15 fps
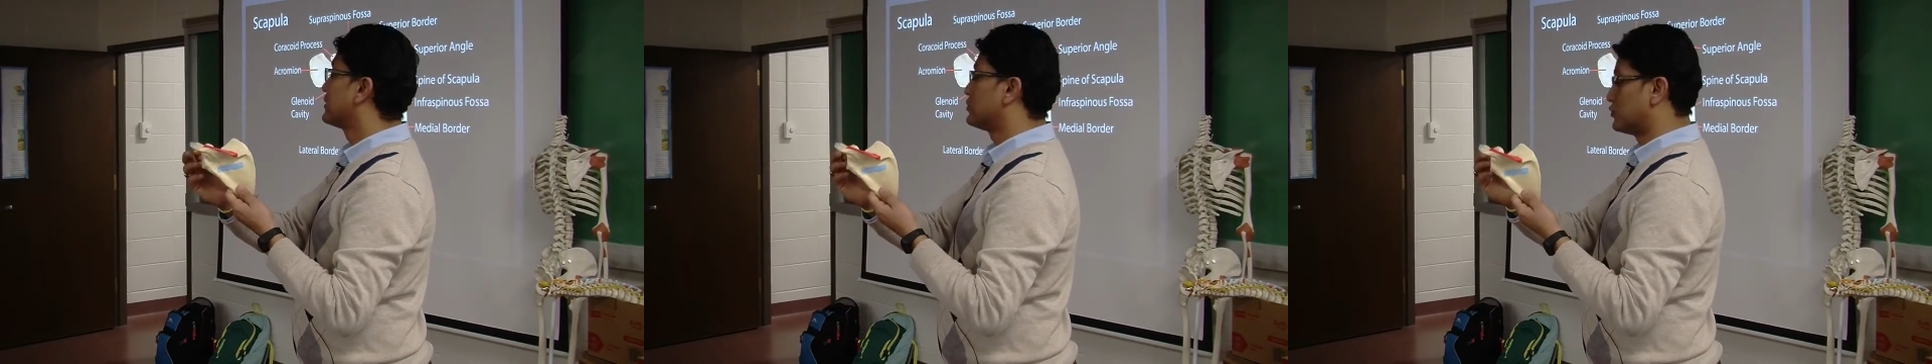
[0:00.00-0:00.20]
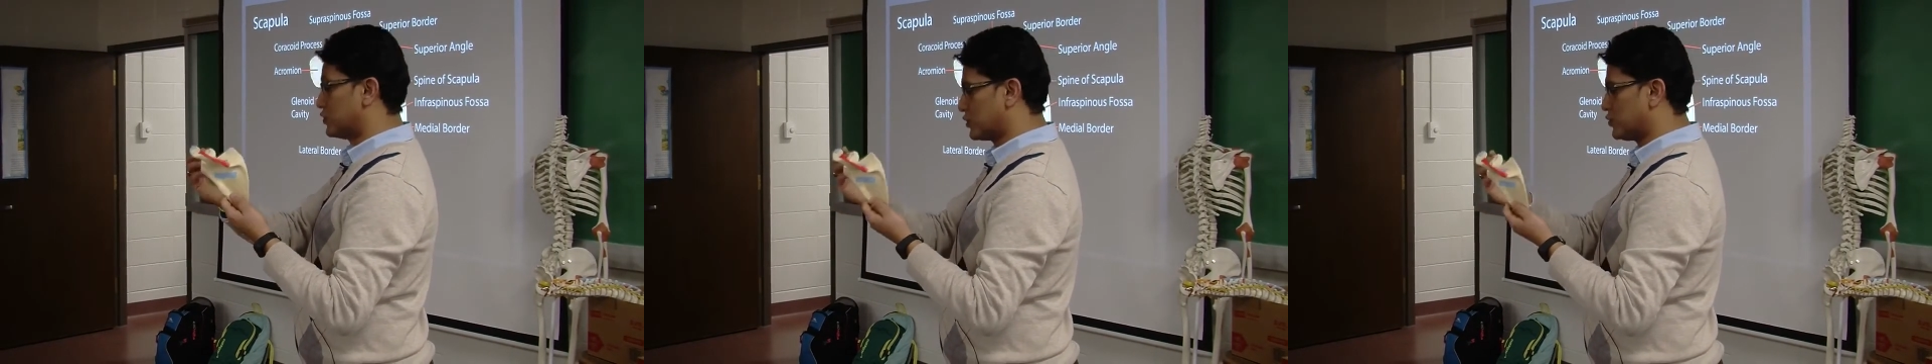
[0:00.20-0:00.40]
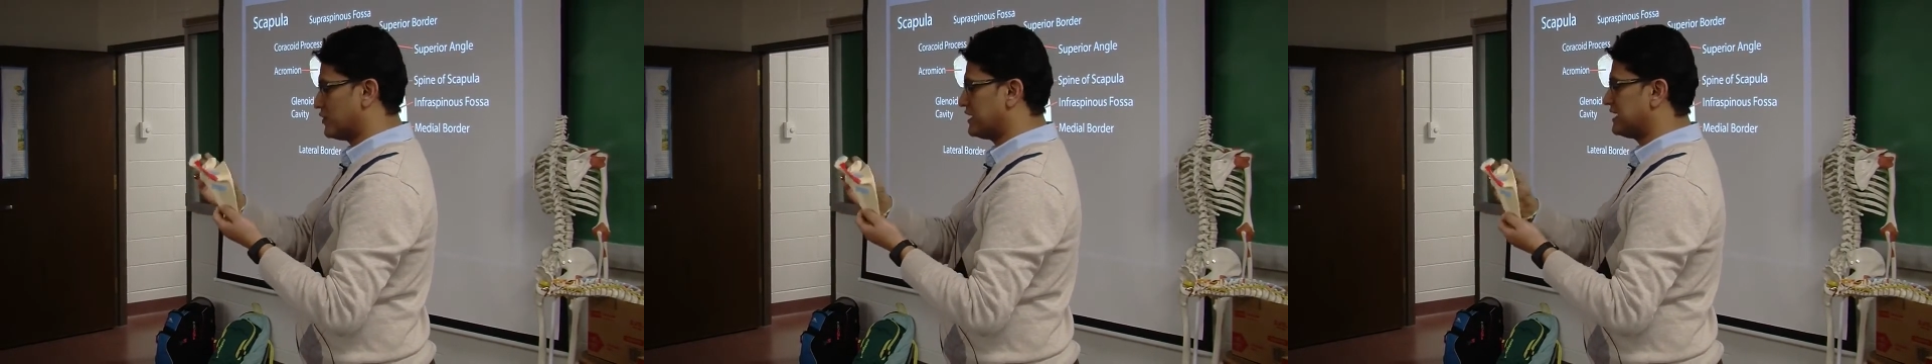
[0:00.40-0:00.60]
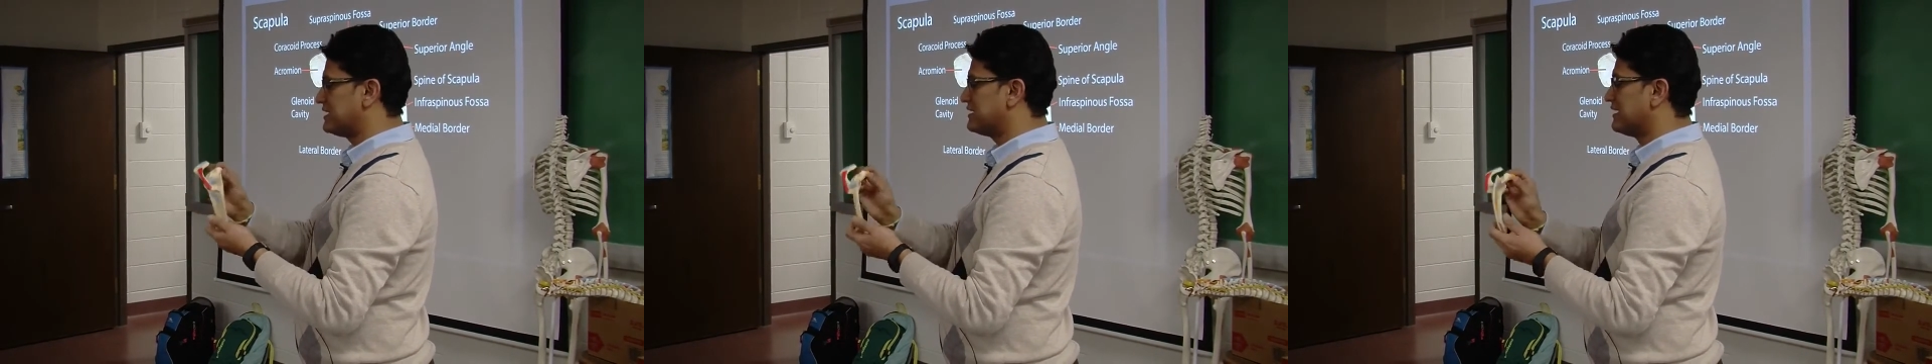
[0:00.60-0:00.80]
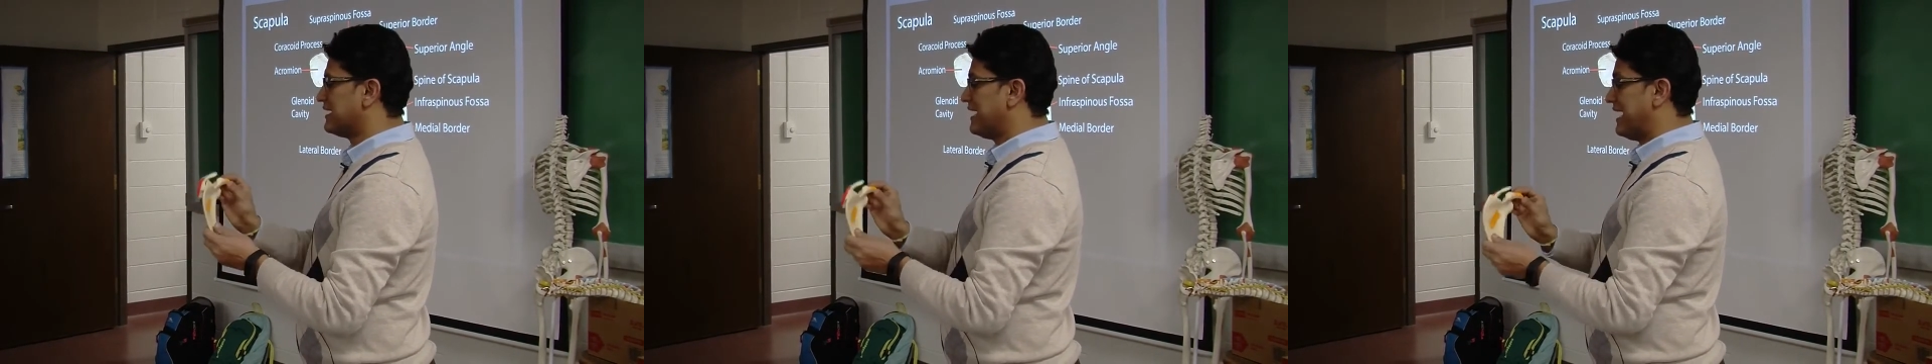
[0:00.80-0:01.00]
Coracoid.
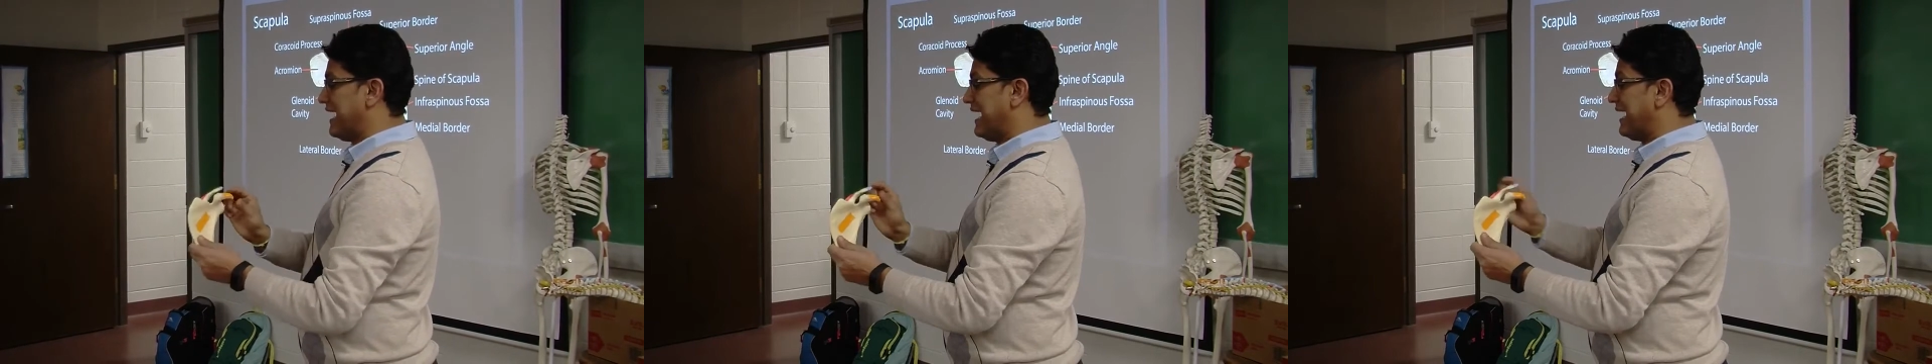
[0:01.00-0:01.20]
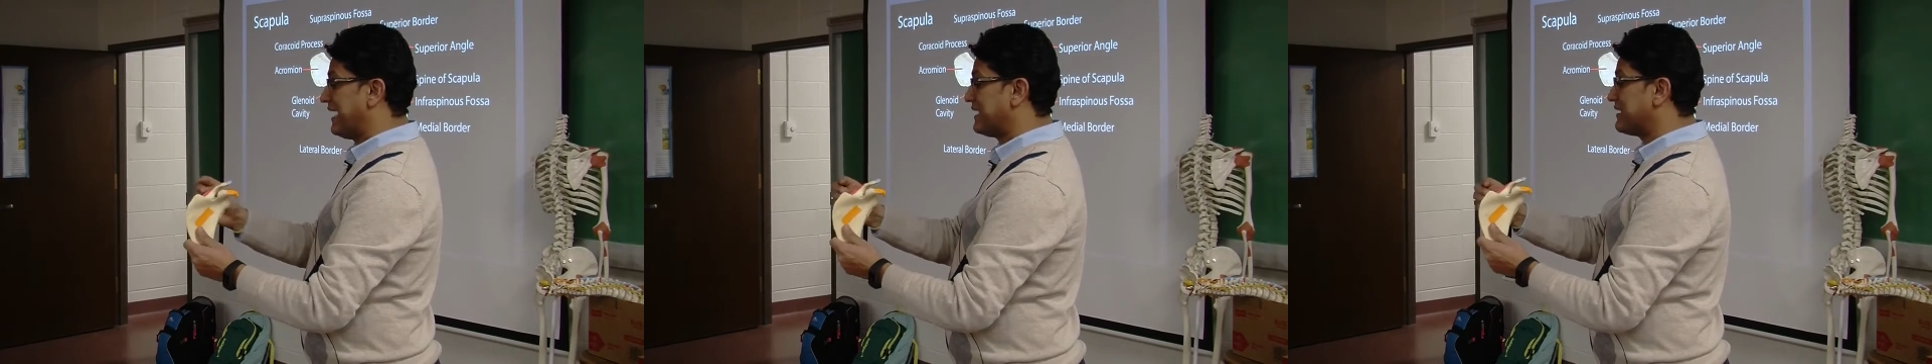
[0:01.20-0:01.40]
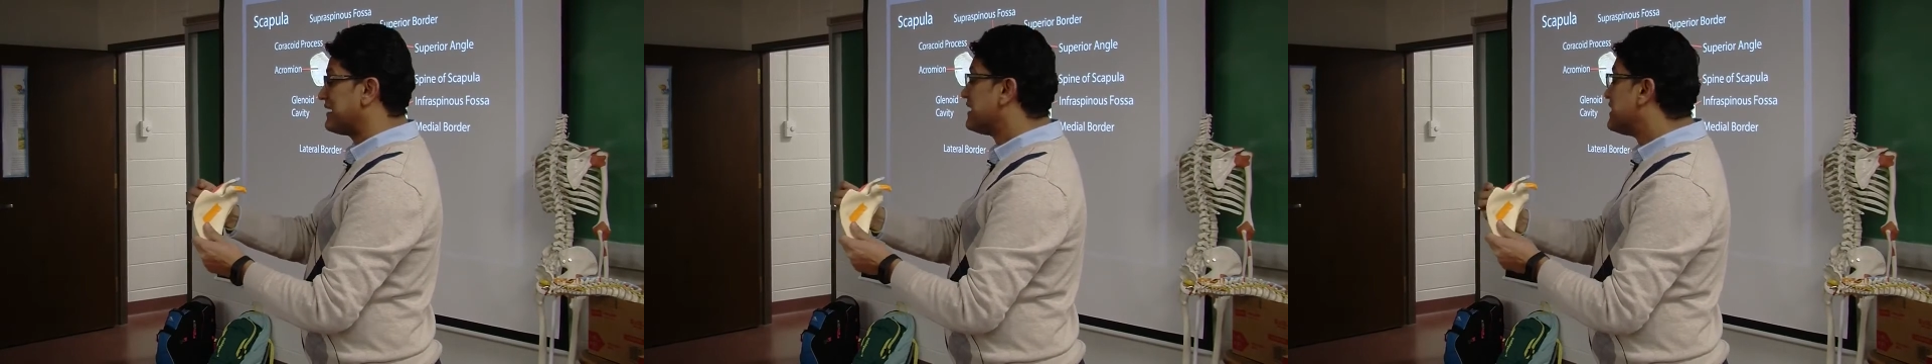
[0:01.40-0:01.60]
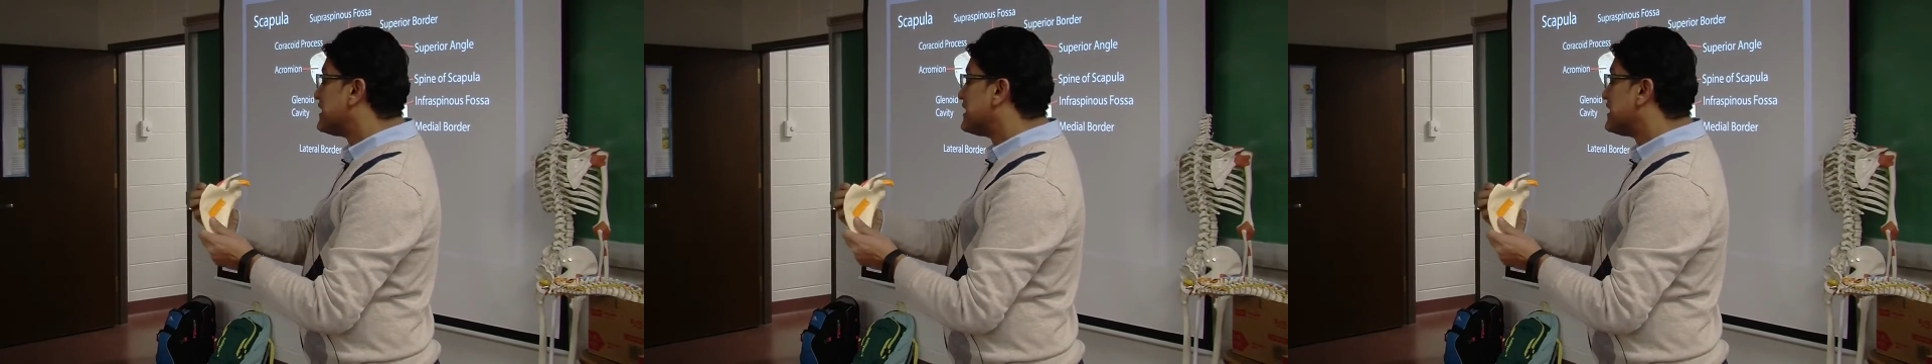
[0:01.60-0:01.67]
And